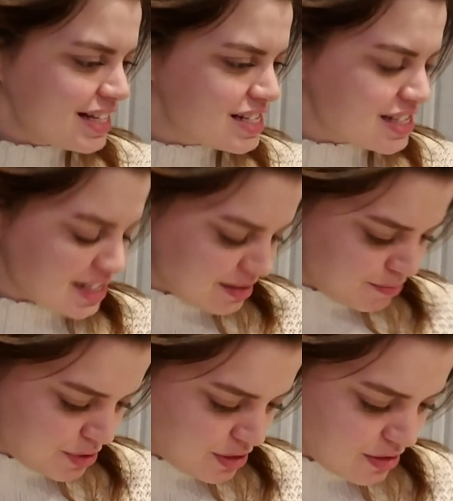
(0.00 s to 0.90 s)
You can
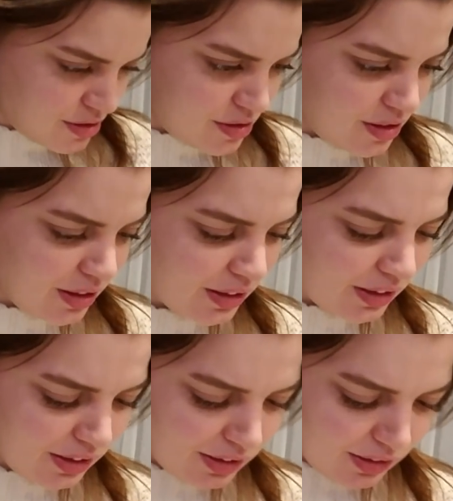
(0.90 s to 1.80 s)
put him...
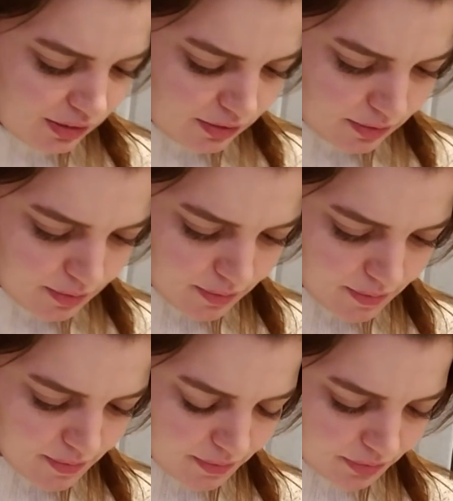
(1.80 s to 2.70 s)

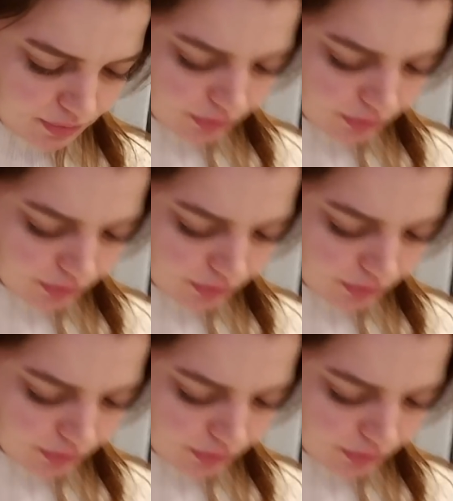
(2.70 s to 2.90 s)
Yeah.